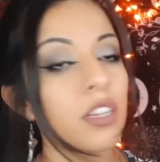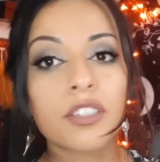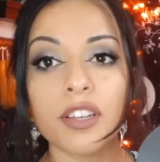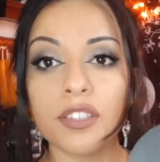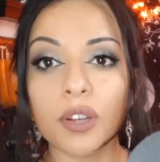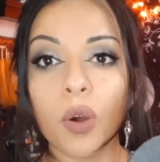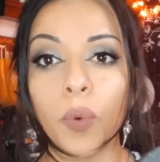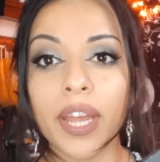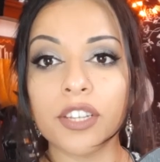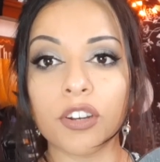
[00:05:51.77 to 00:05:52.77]
Just a
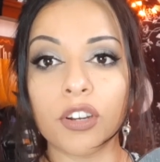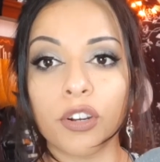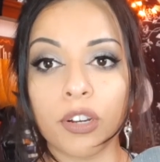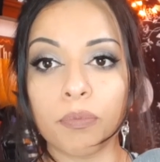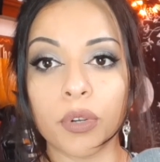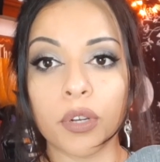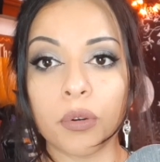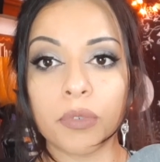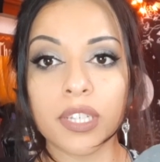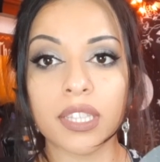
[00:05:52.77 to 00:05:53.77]
witch on her
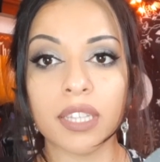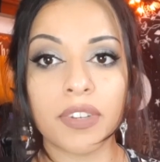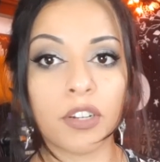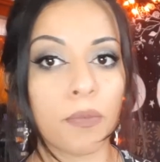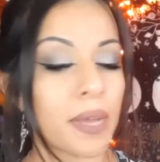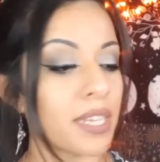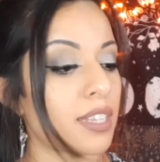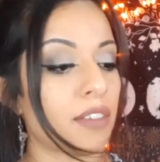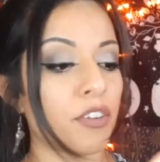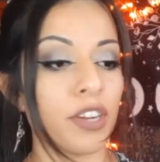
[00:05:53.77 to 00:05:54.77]
broom, just living her best life.